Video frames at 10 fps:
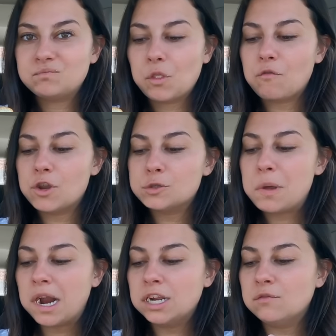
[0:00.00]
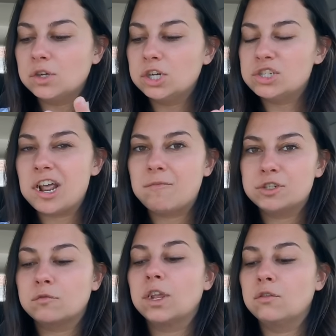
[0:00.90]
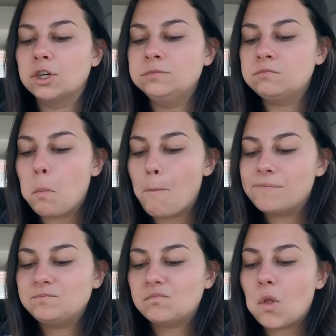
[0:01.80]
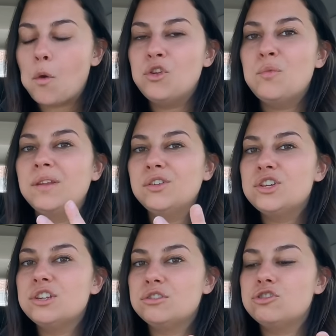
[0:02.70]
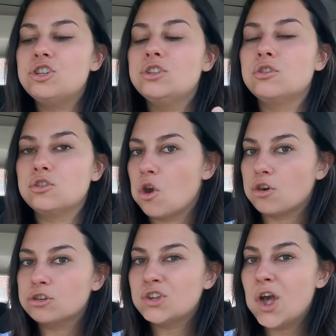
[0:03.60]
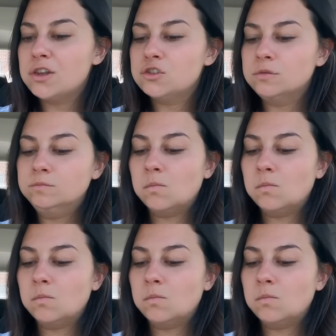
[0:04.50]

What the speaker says: the fish patty really doesn't have much flavor. You mainly taste the cheese and the tartar sauce.